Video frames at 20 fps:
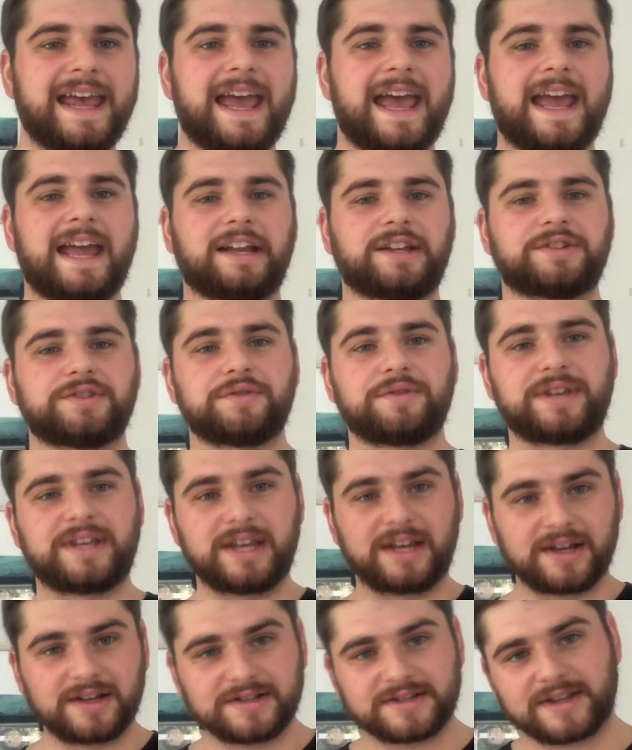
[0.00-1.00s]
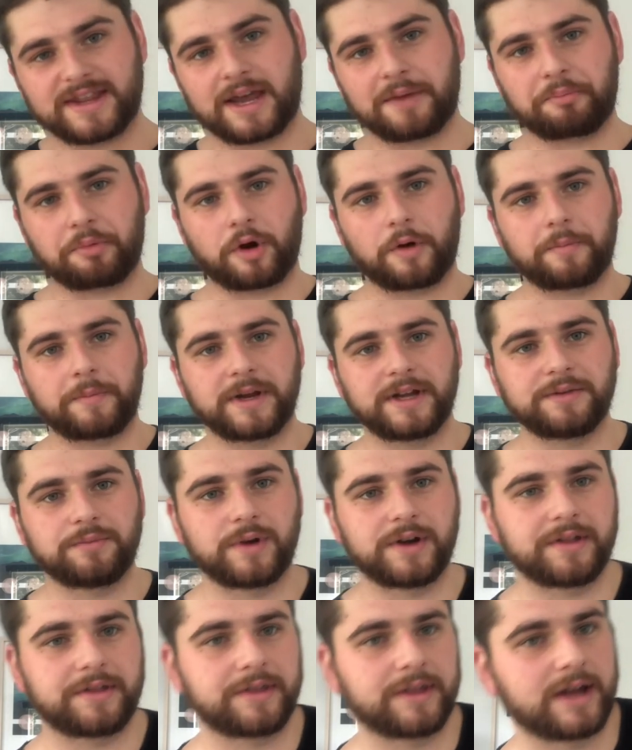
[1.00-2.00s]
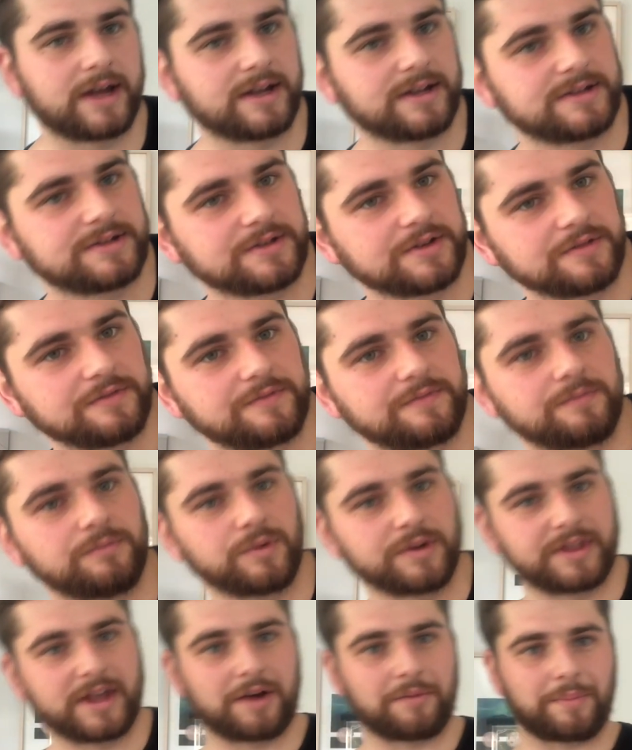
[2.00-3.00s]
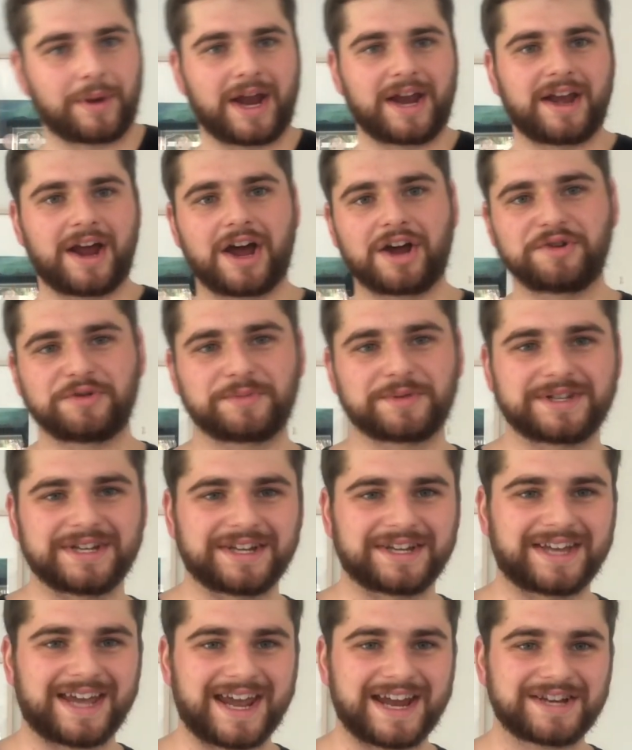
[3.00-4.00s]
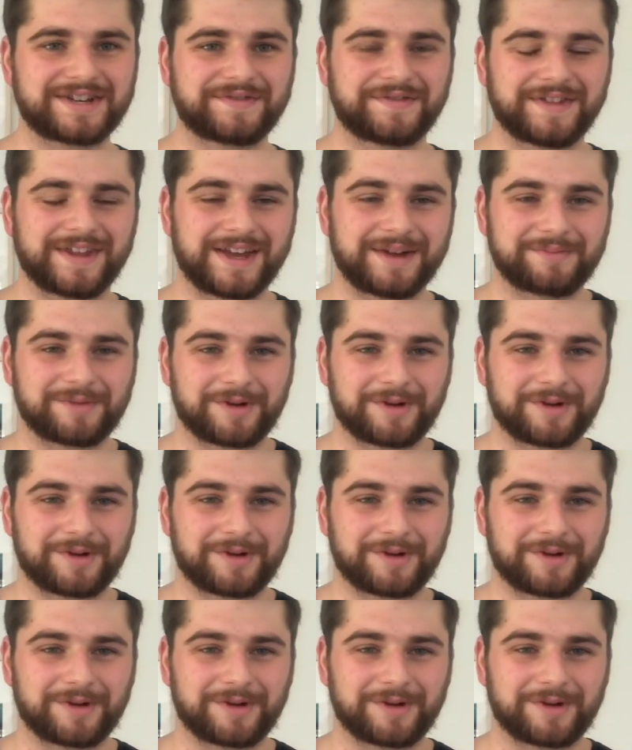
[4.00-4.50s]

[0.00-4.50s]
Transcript: and to get into that property with sort of without paying 100% cash for that